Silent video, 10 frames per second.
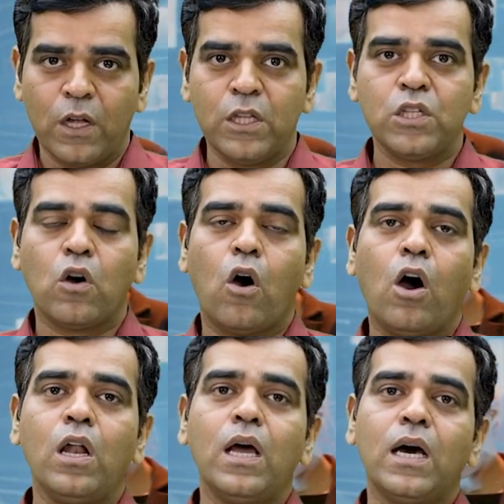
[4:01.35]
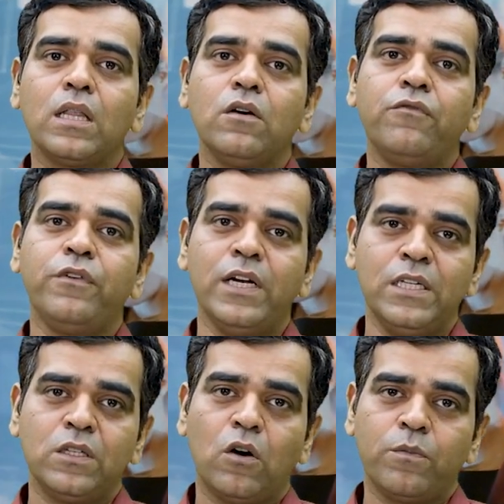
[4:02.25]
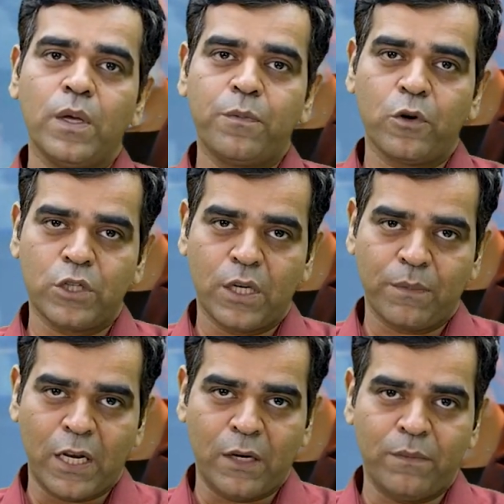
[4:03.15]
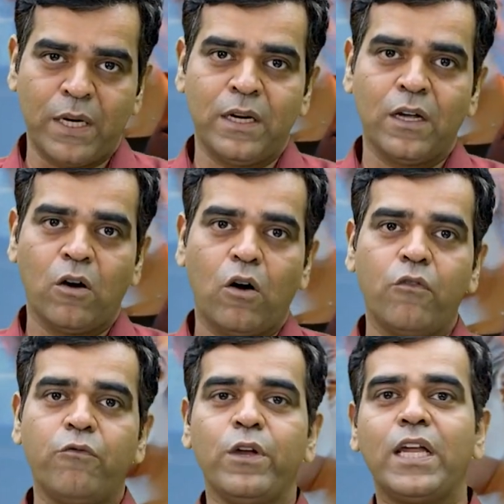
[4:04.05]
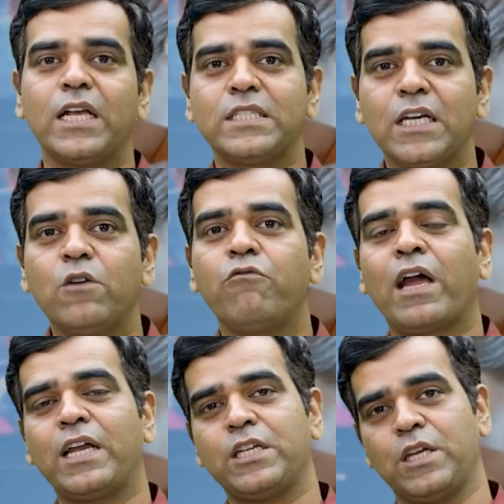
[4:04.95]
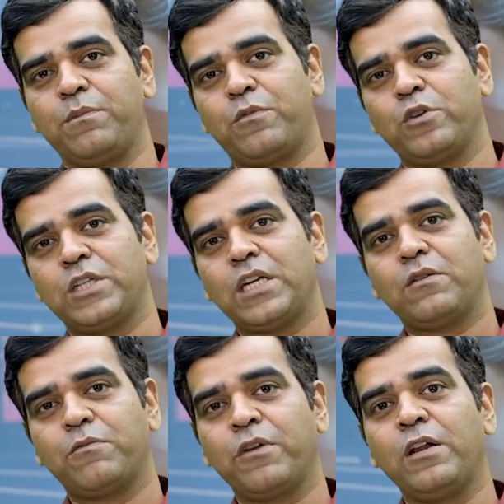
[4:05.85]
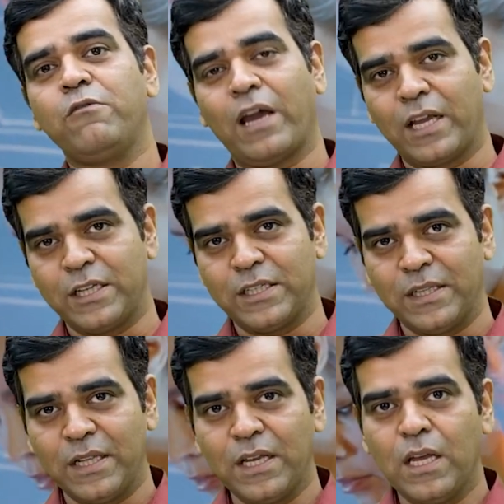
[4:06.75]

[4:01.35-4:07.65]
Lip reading: These all are the fields of the project management of, we can say, a vacation, project field vacation.